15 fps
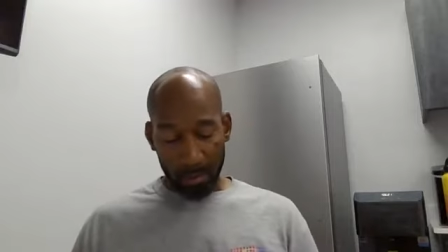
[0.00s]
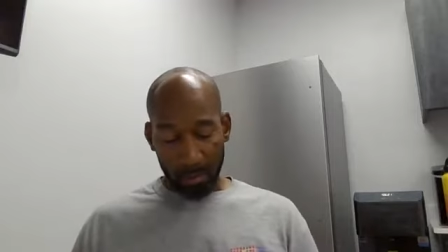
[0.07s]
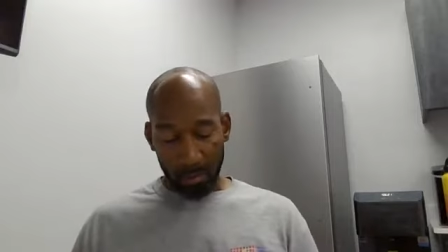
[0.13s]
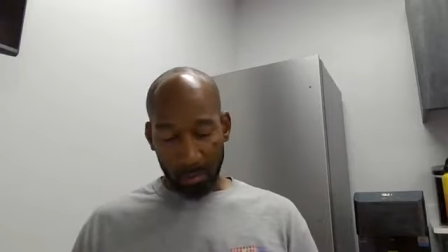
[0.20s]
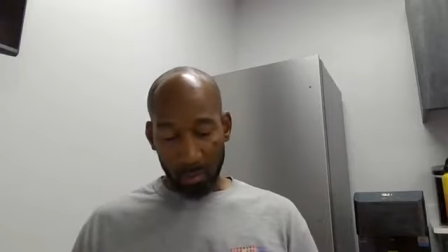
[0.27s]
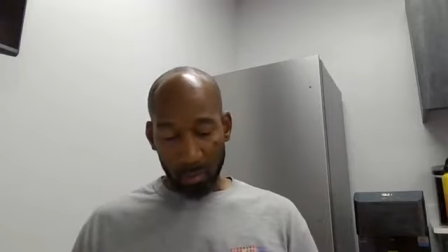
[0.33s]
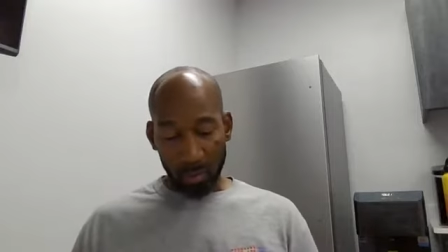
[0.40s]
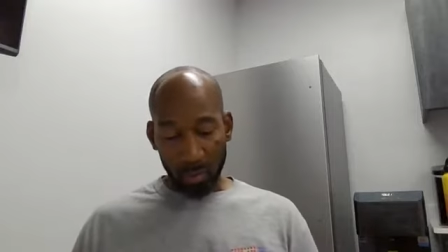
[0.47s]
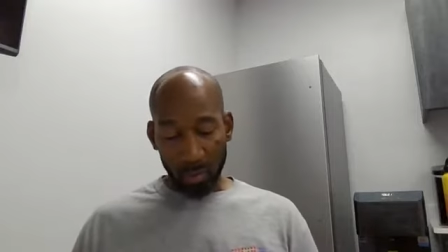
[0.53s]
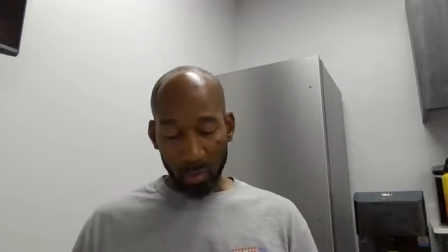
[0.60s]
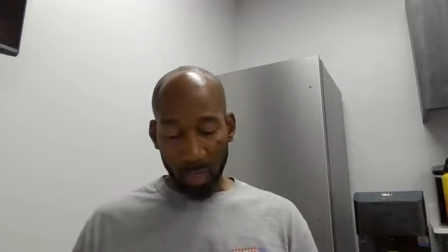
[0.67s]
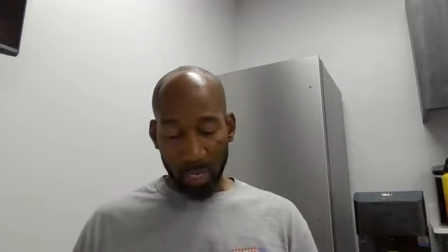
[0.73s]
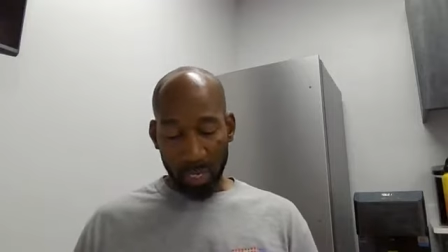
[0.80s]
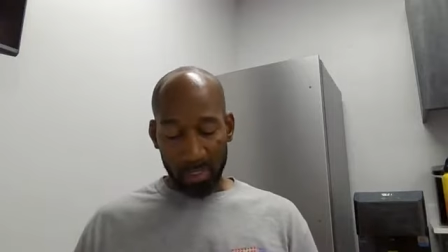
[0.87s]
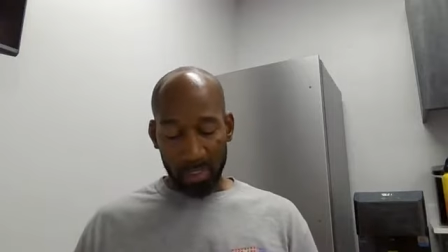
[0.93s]

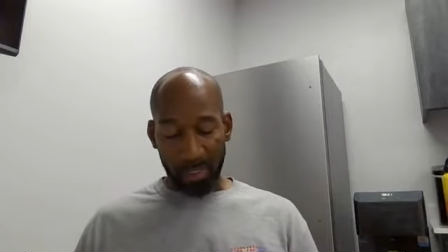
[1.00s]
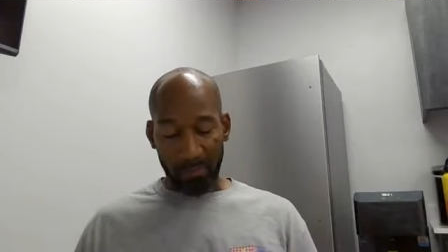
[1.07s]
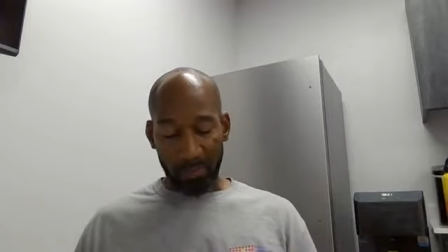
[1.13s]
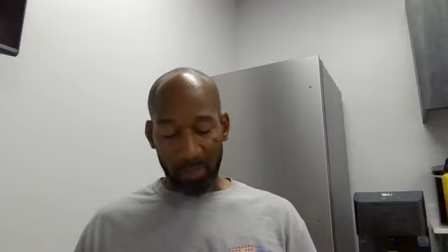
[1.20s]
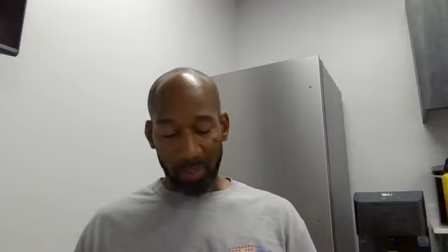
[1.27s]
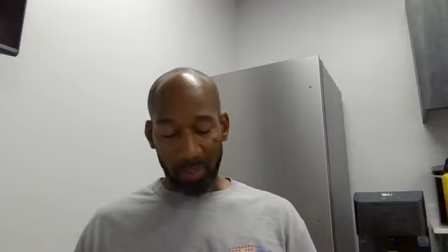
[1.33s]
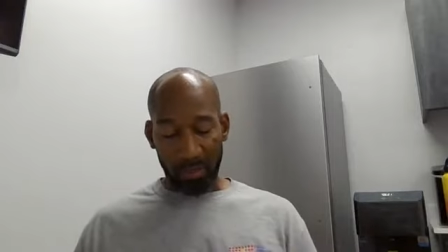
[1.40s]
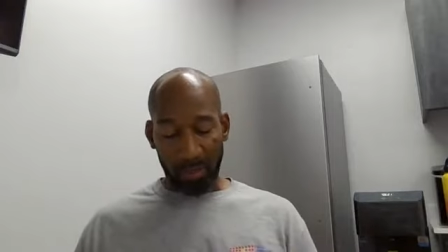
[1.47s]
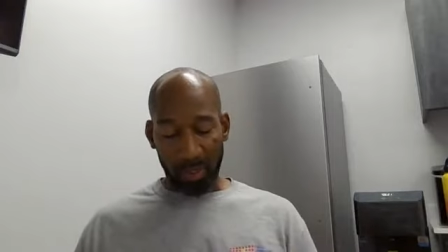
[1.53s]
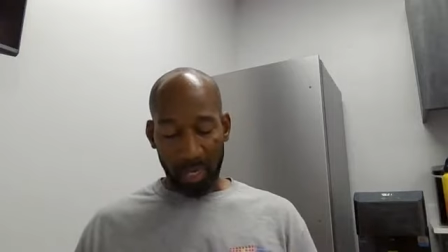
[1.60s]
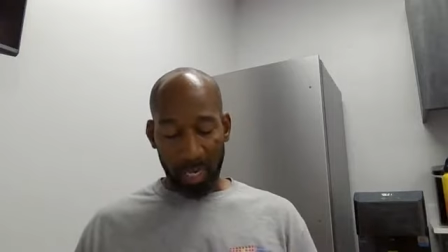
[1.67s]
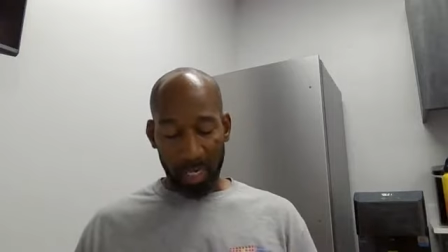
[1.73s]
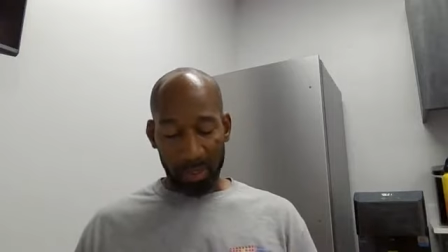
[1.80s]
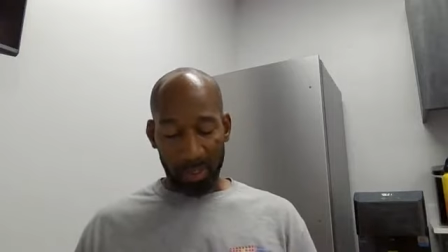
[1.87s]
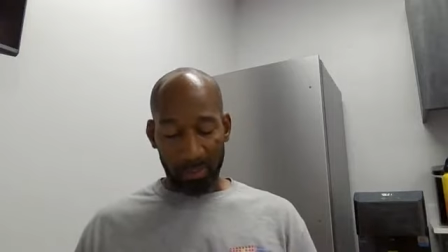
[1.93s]
Oh, Acts 17
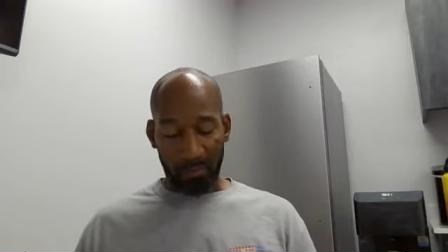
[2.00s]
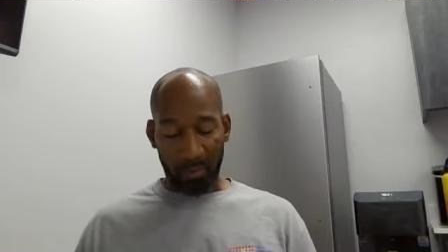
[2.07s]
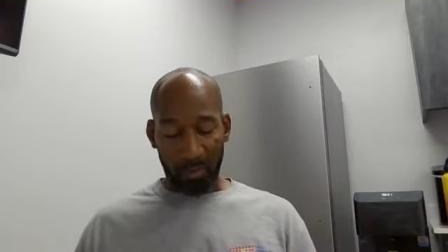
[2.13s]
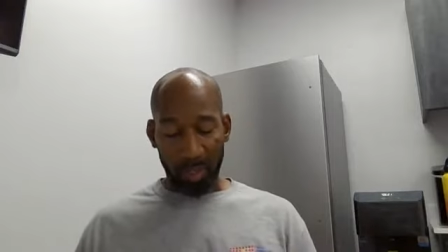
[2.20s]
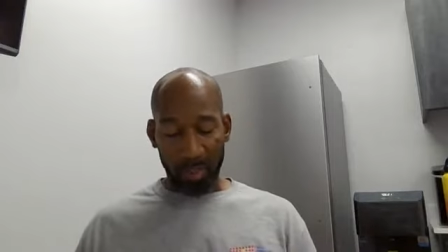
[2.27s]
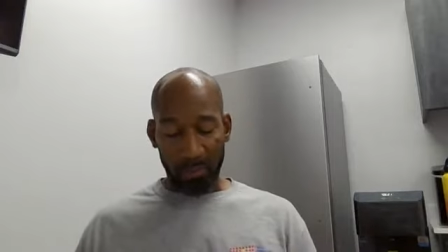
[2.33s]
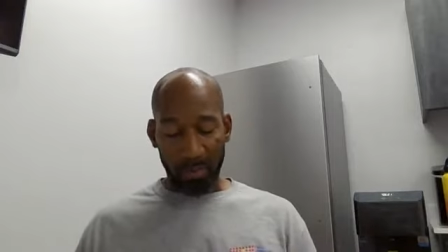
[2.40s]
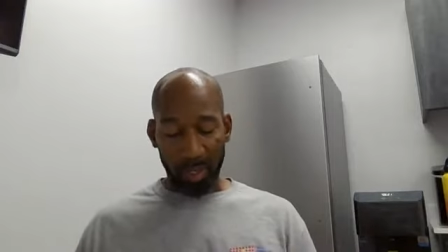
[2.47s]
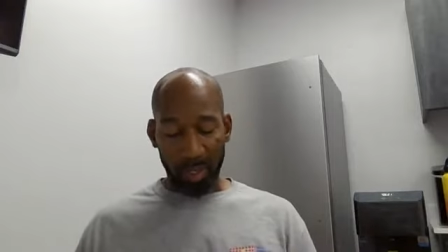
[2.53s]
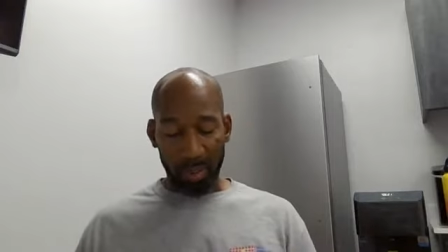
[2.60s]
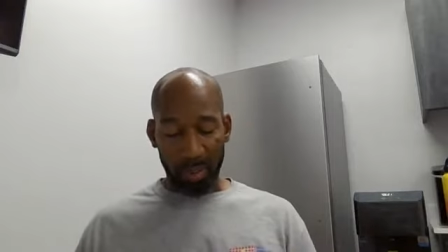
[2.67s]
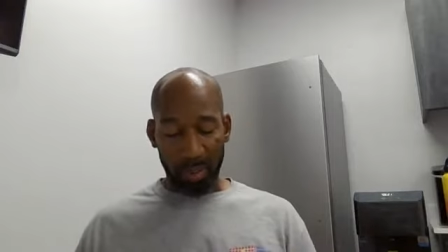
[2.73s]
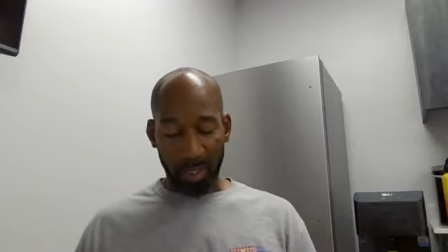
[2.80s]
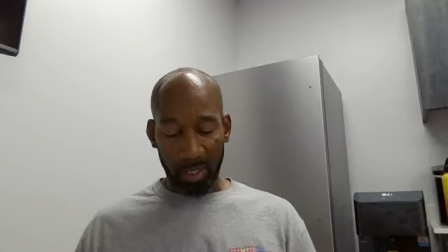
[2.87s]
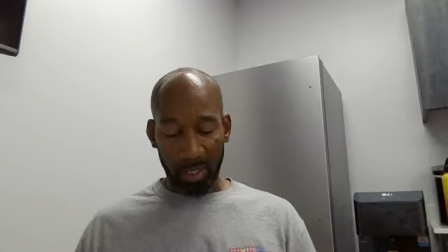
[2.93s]
29 says, For as much
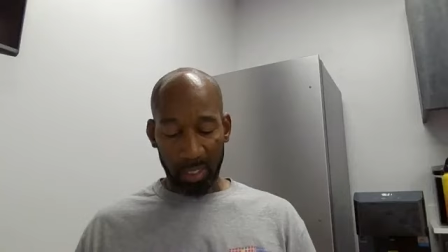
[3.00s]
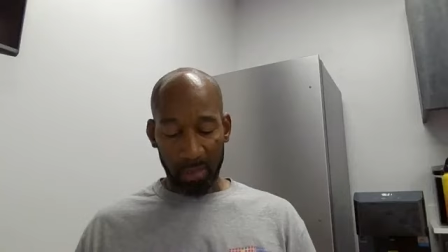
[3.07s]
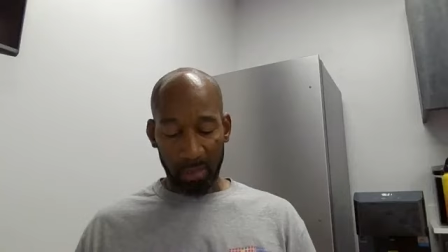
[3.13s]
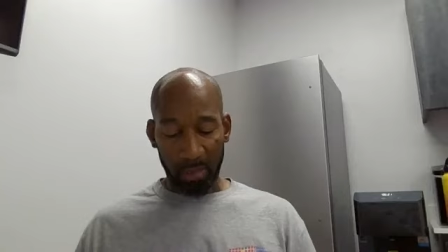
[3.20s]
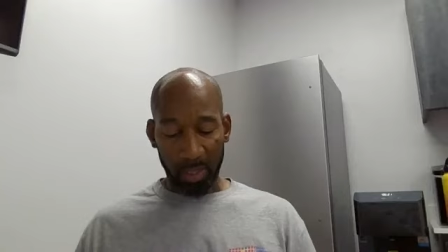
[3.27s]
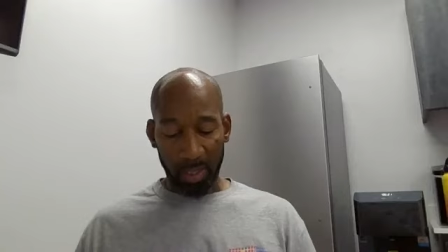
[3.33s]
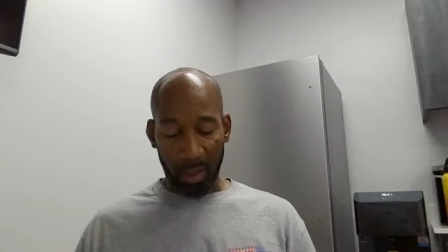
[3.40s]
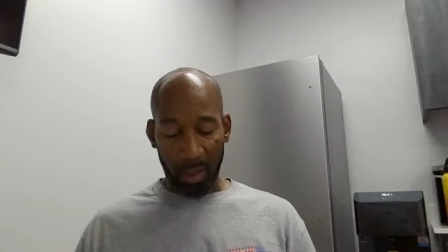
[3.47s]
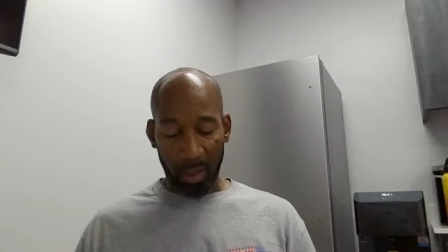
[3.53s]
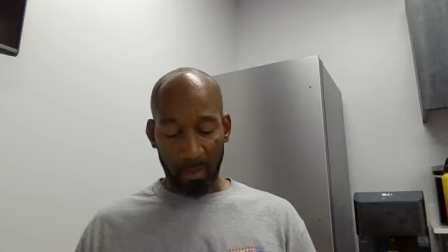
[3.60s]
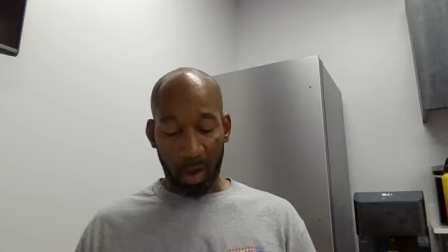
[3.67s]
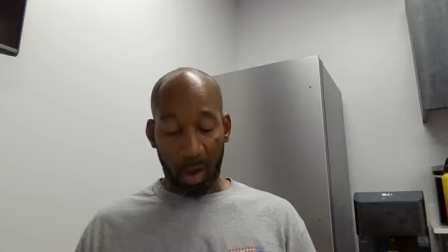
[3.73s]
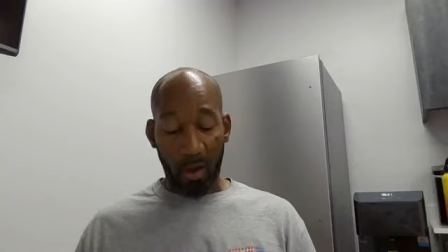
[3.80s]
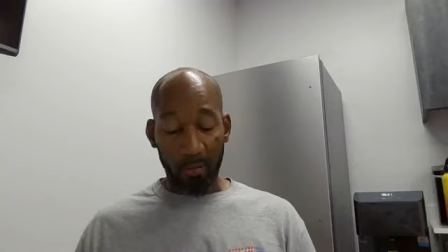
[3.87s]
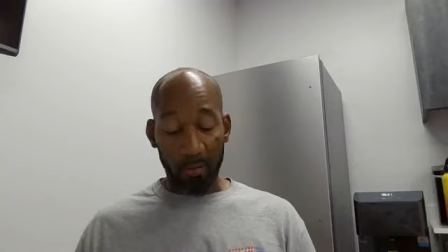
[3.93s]
then as we are
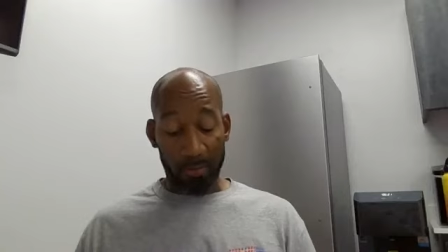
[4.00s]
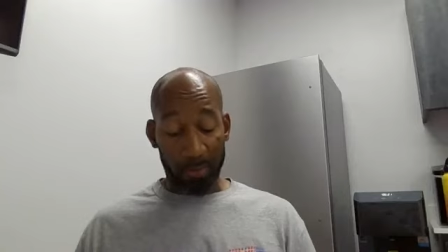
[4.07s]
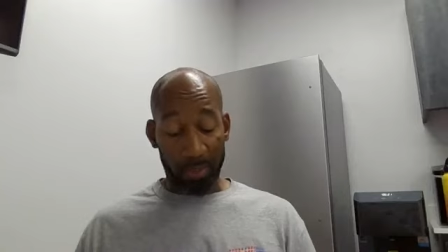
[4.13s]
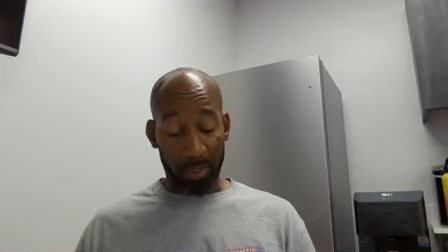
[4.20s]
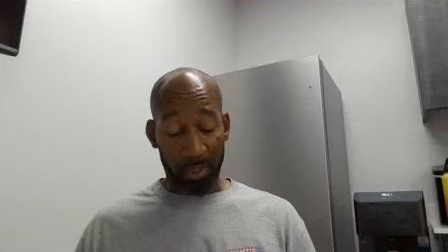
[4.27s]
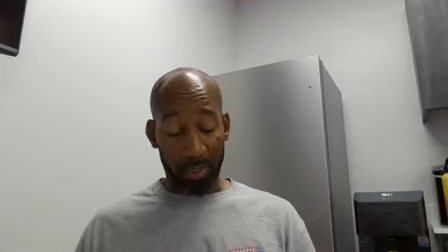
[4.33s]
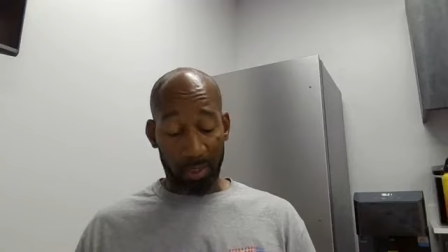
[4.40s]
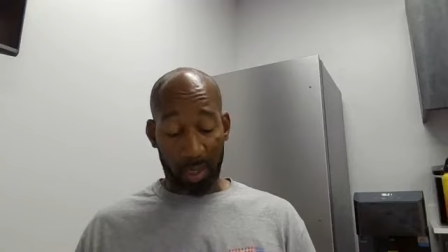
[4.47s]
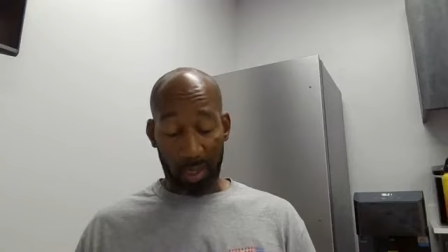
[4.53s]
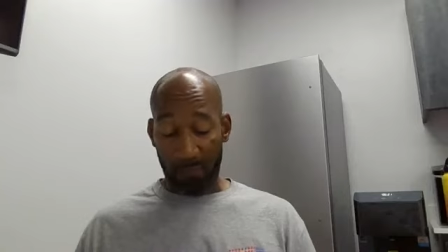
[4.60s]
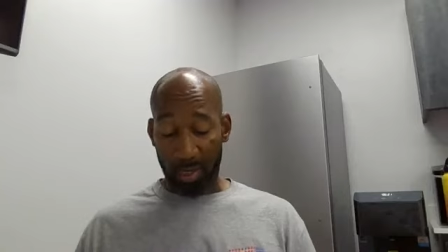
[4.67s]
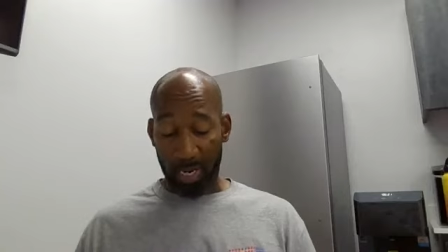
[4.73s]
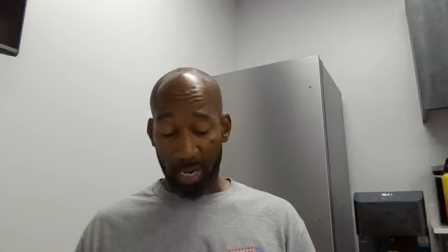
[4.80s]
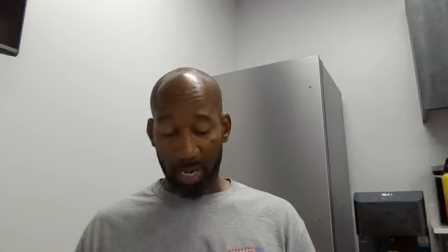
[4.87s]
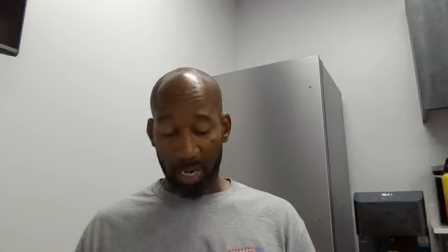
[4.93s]
the offsprings
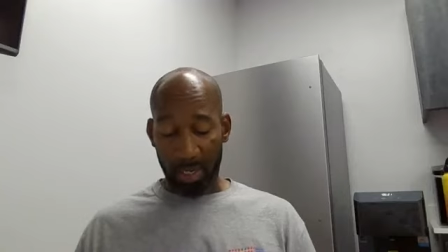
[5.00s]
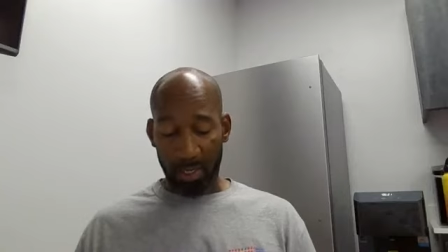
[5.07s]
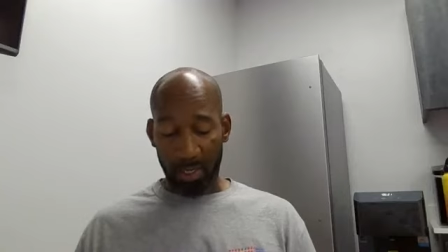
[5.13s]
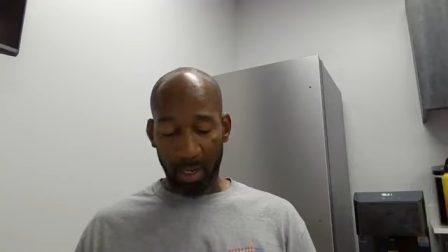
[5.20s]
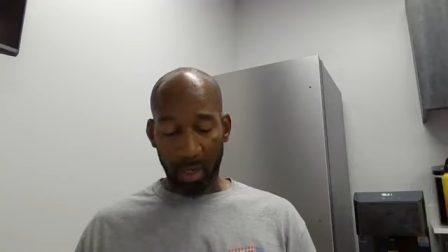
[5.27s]
of God,